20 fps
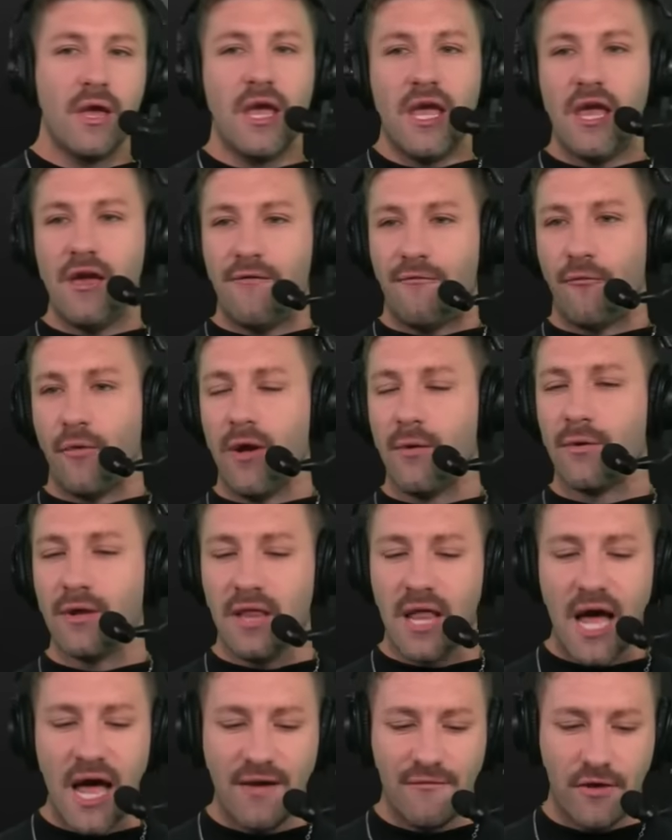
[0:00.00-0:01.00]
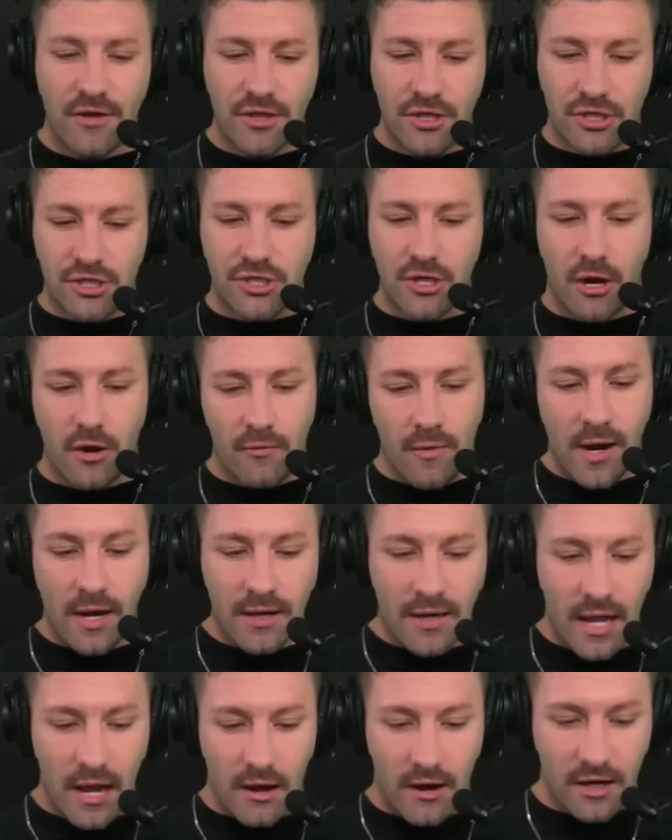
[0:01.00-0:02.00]
If we were live on the show right
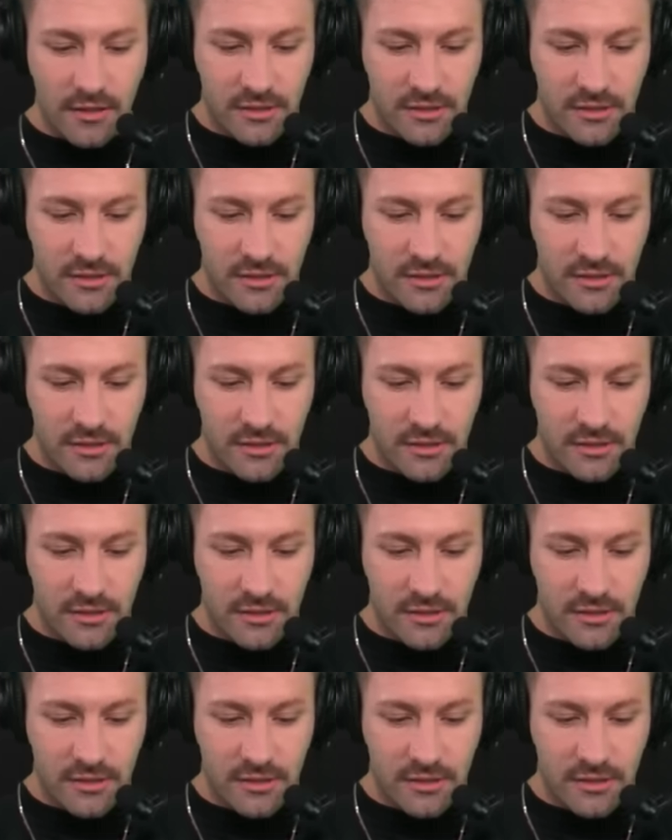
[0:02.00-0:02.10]
now, I